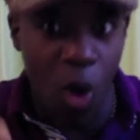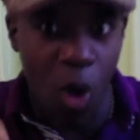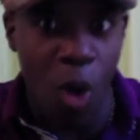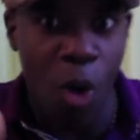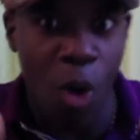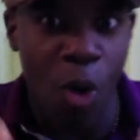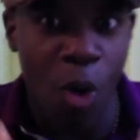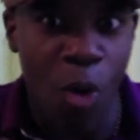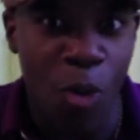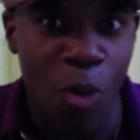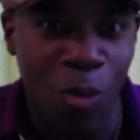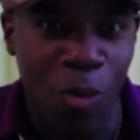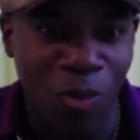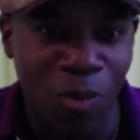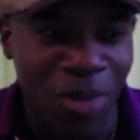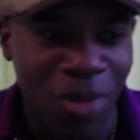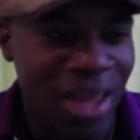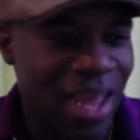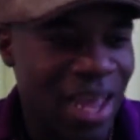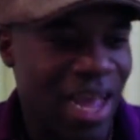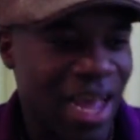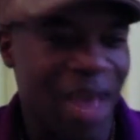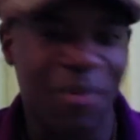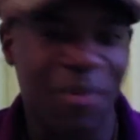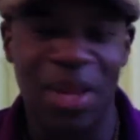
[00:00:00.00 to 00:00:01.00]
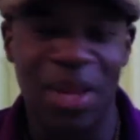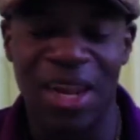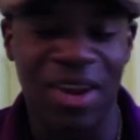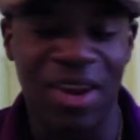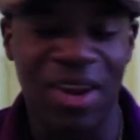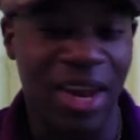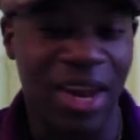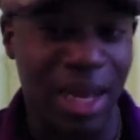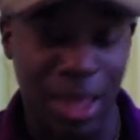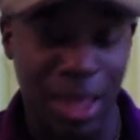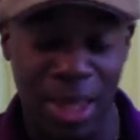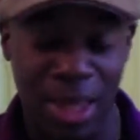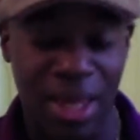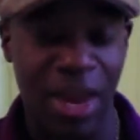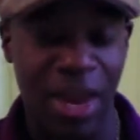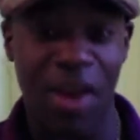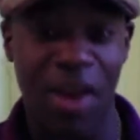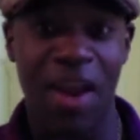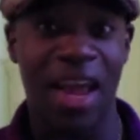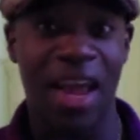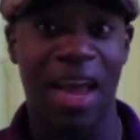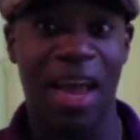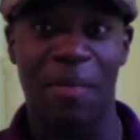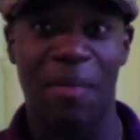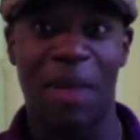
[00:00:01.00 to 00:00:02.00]
Boom! I mean, they're like
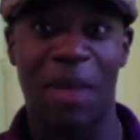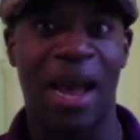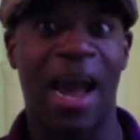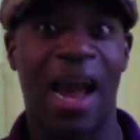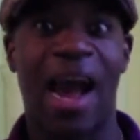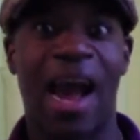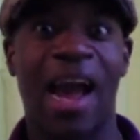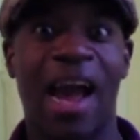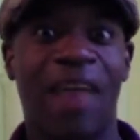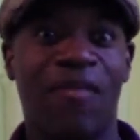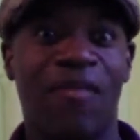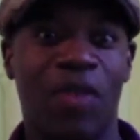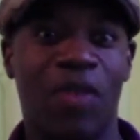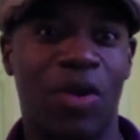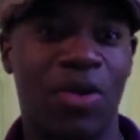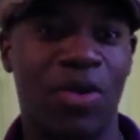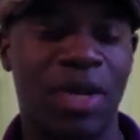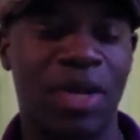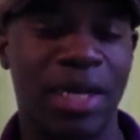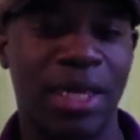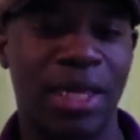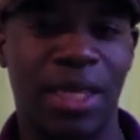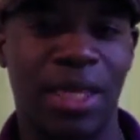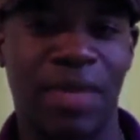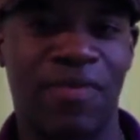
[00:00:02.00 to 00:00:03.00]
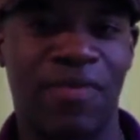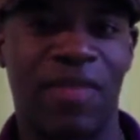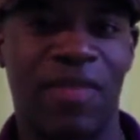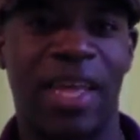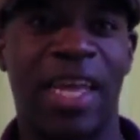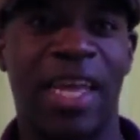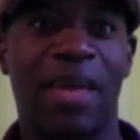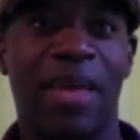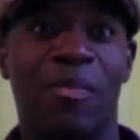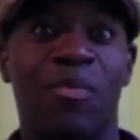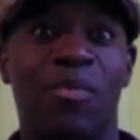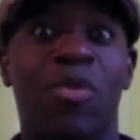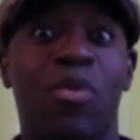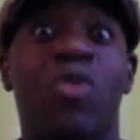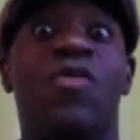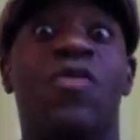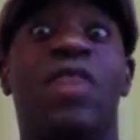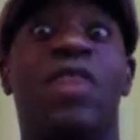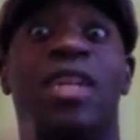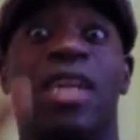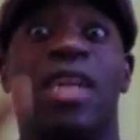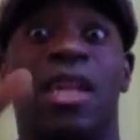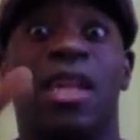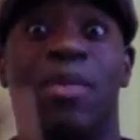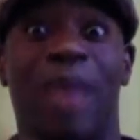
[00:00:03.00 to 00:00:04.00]
staring at my iPhone as if they can
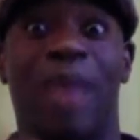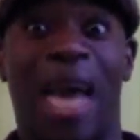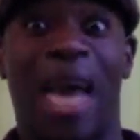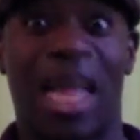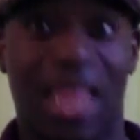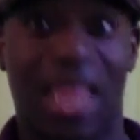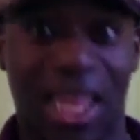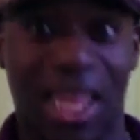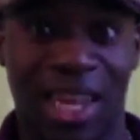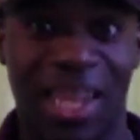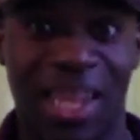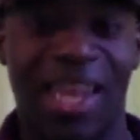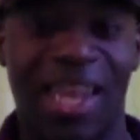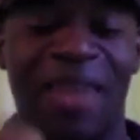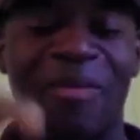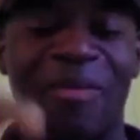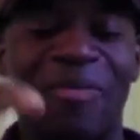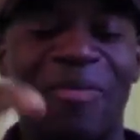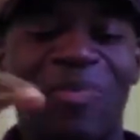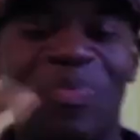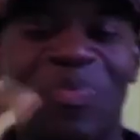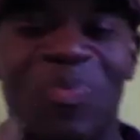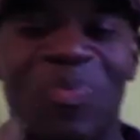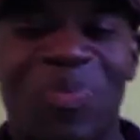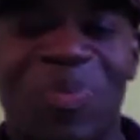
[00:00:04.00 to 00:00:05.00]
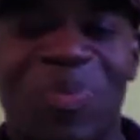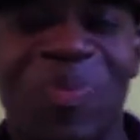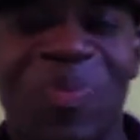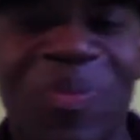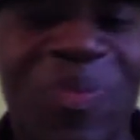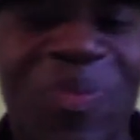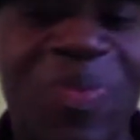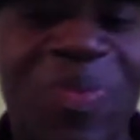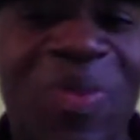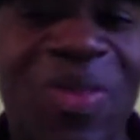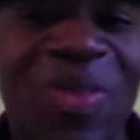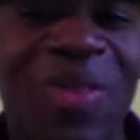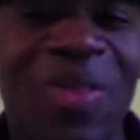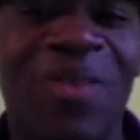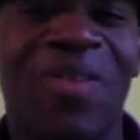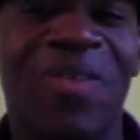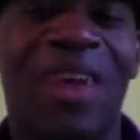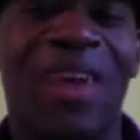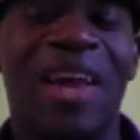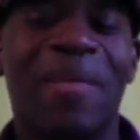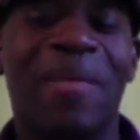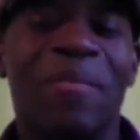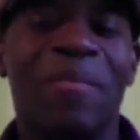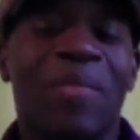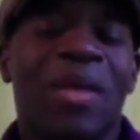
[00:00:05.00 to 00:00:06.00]
move it telepathically,
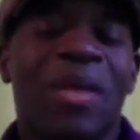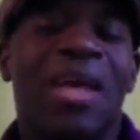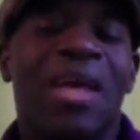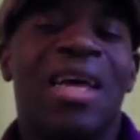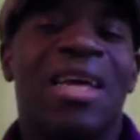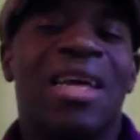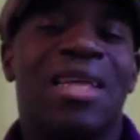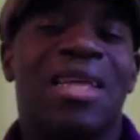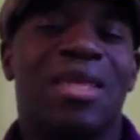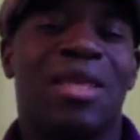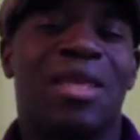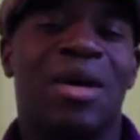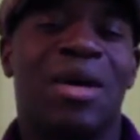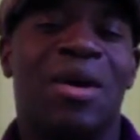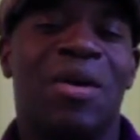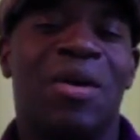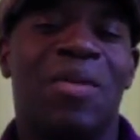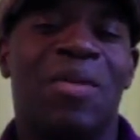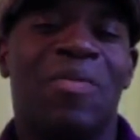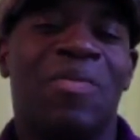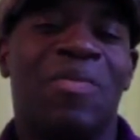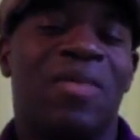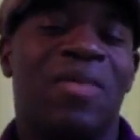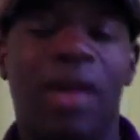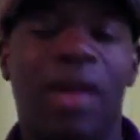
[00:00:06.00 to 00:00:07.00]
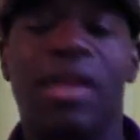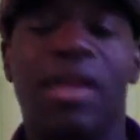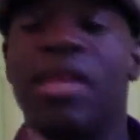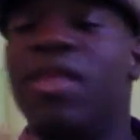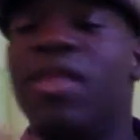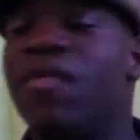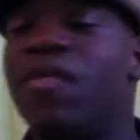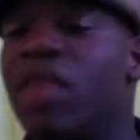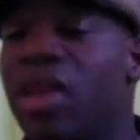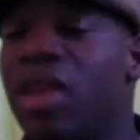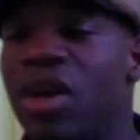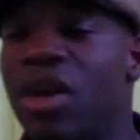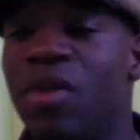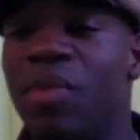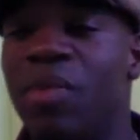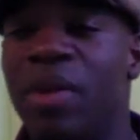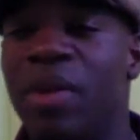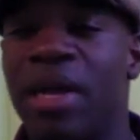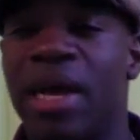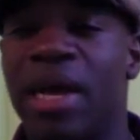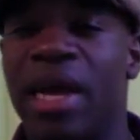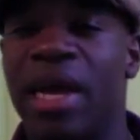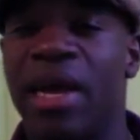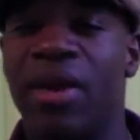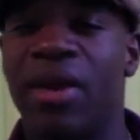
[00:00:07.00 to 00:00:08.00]
right? So I'll let the
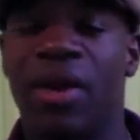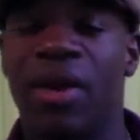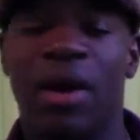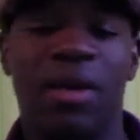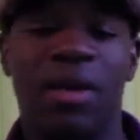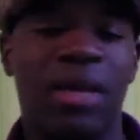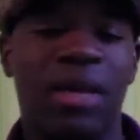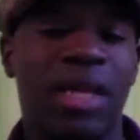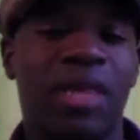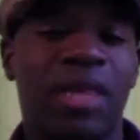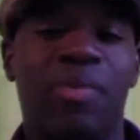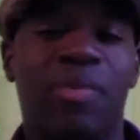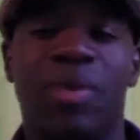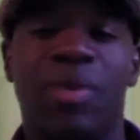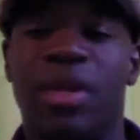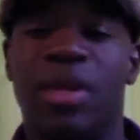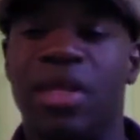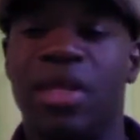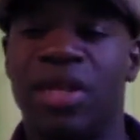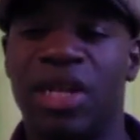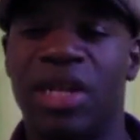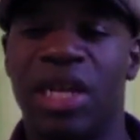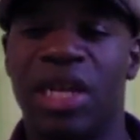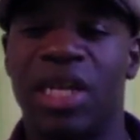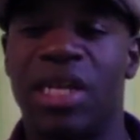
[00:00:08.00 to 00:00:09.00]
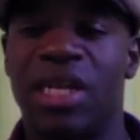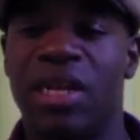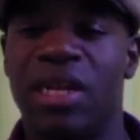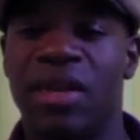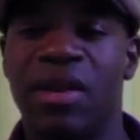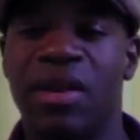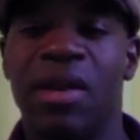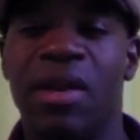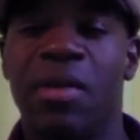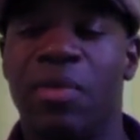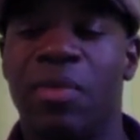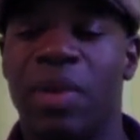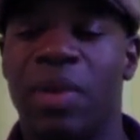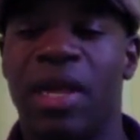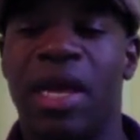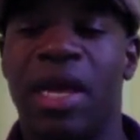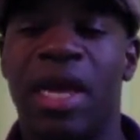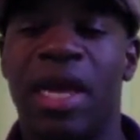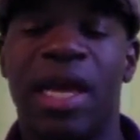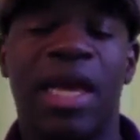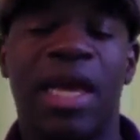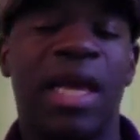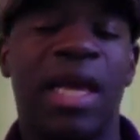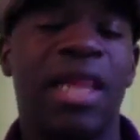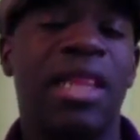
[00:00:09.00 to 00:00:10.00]
video play, or I'll let the presentation
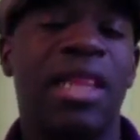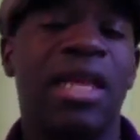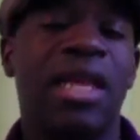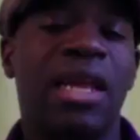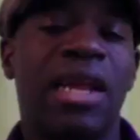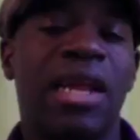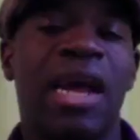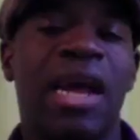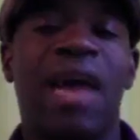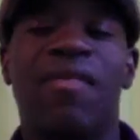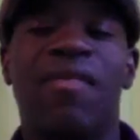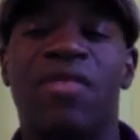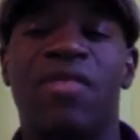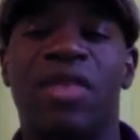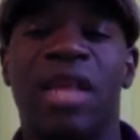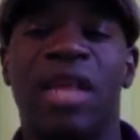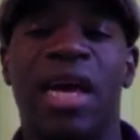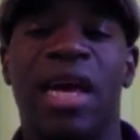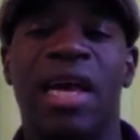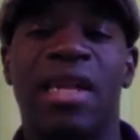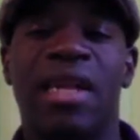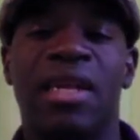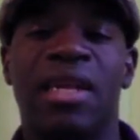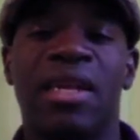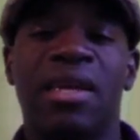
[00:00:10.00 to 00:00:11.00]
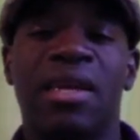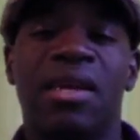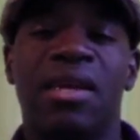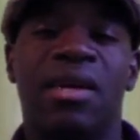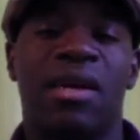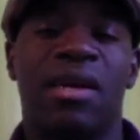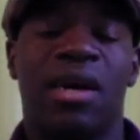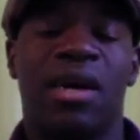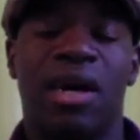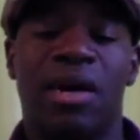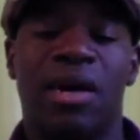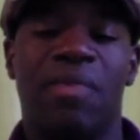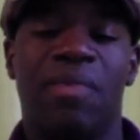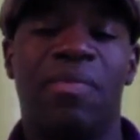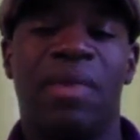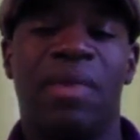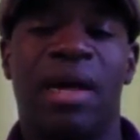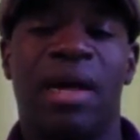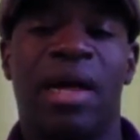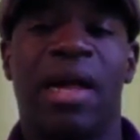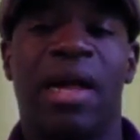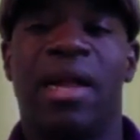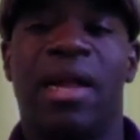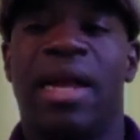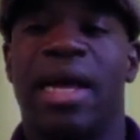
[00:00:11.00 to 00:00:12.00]
play, and then after that,
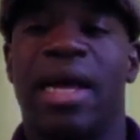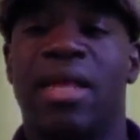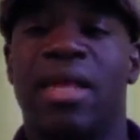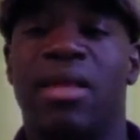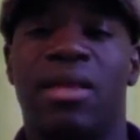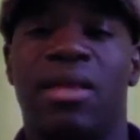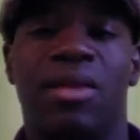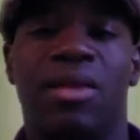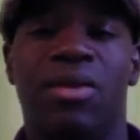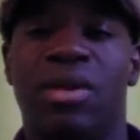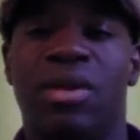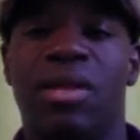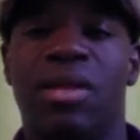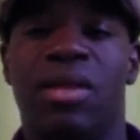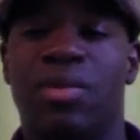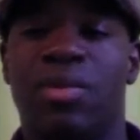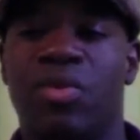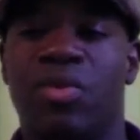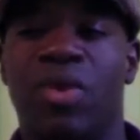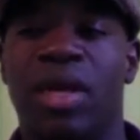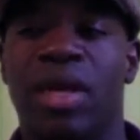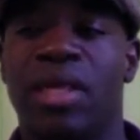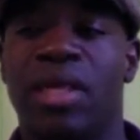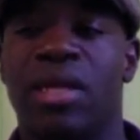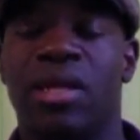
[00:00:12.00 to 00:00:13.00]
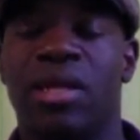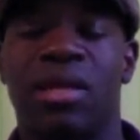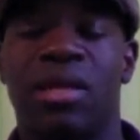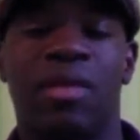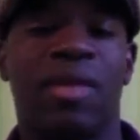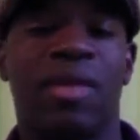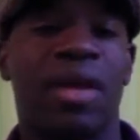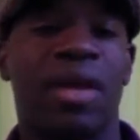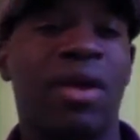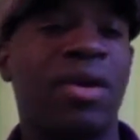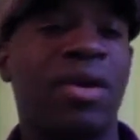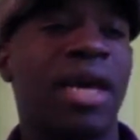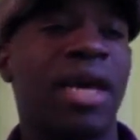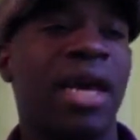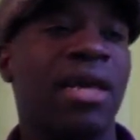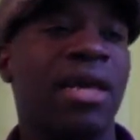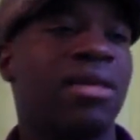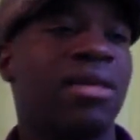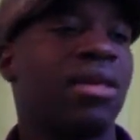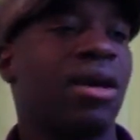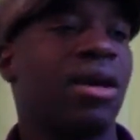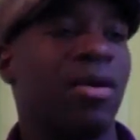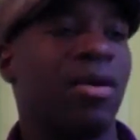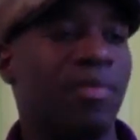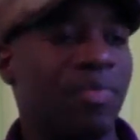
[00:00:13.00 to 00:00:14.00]
I'll ask the students some questions. I'm like,
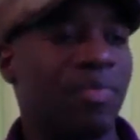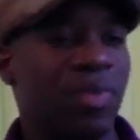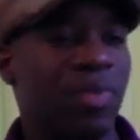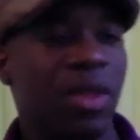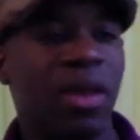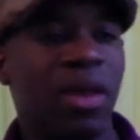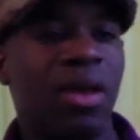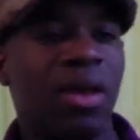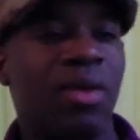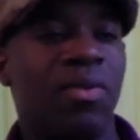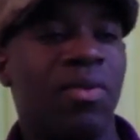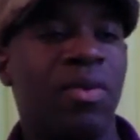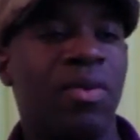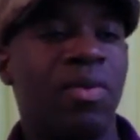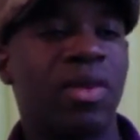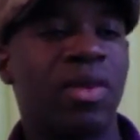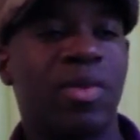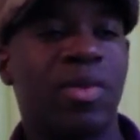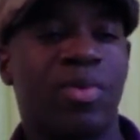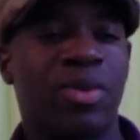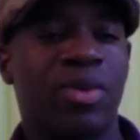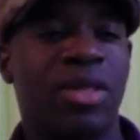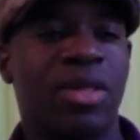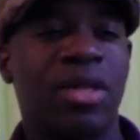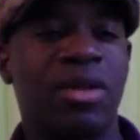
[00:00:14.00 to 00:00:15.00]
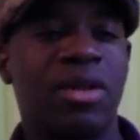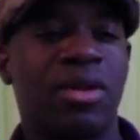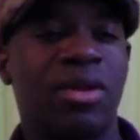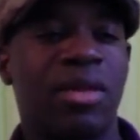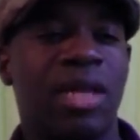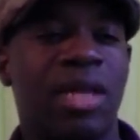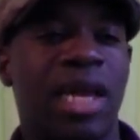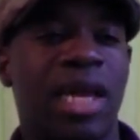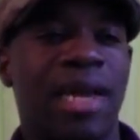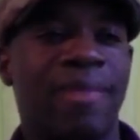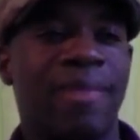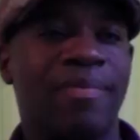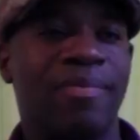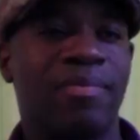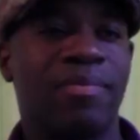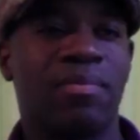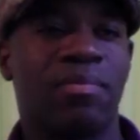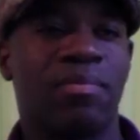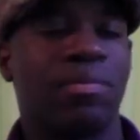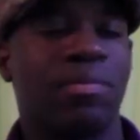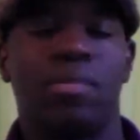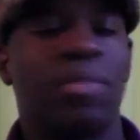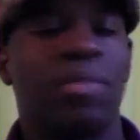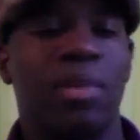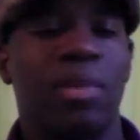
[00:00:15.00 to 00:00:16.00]
okay, so what was the presenter's name?
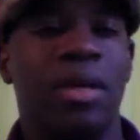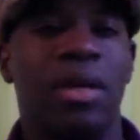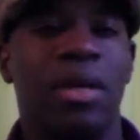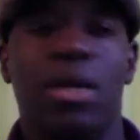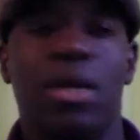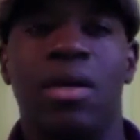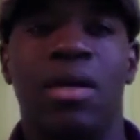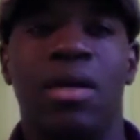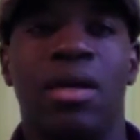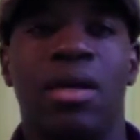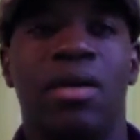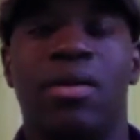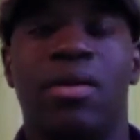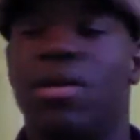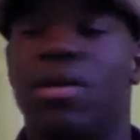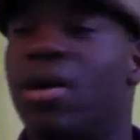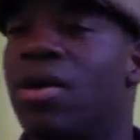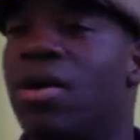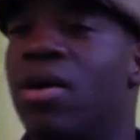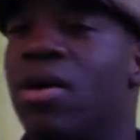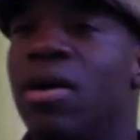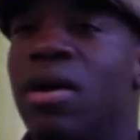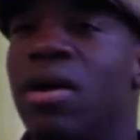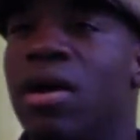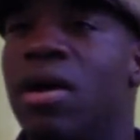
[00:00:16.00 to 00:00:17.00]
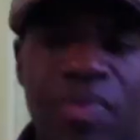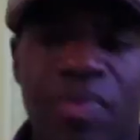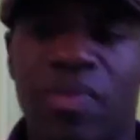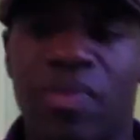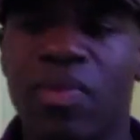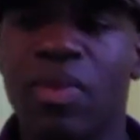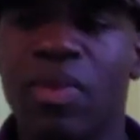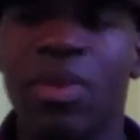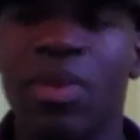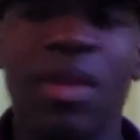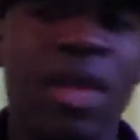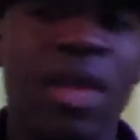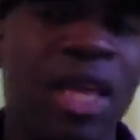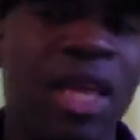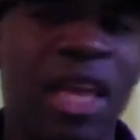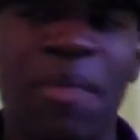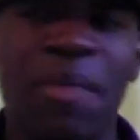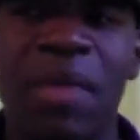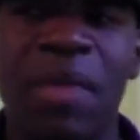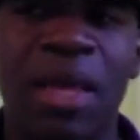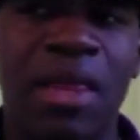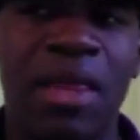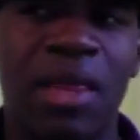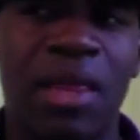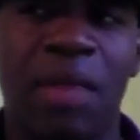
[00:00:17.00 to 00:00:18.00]
I don't know.
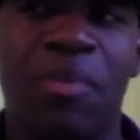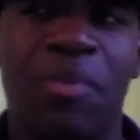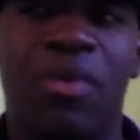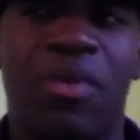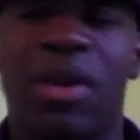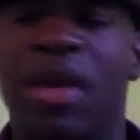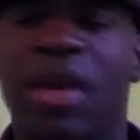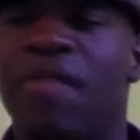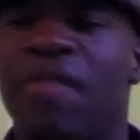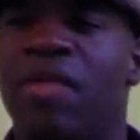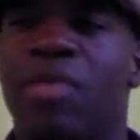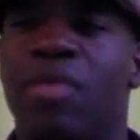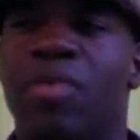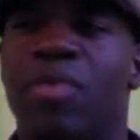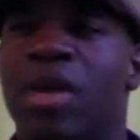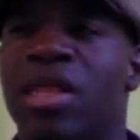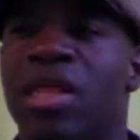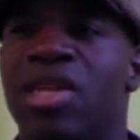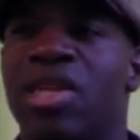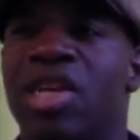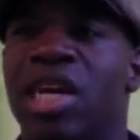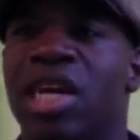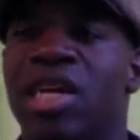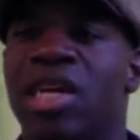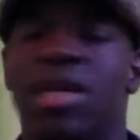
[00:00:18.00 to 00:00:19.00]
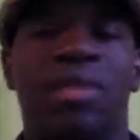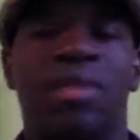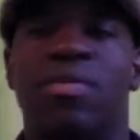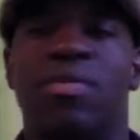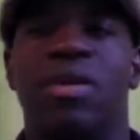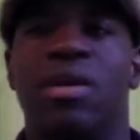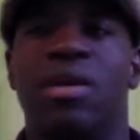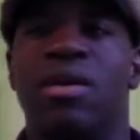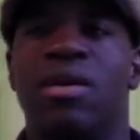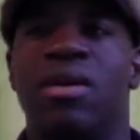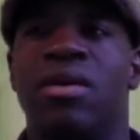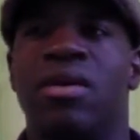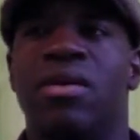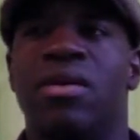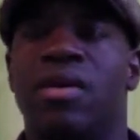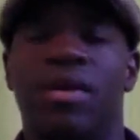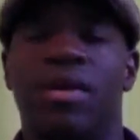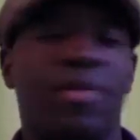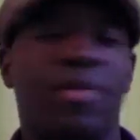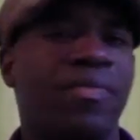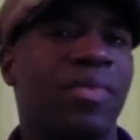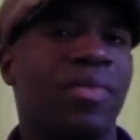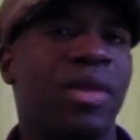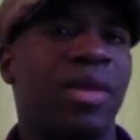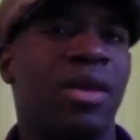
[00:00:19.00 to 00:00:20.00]
Give me a summary of his presentation.
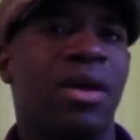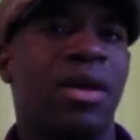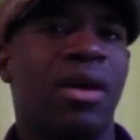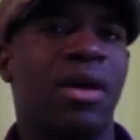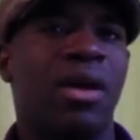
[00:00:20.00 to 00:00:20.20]
I don't know.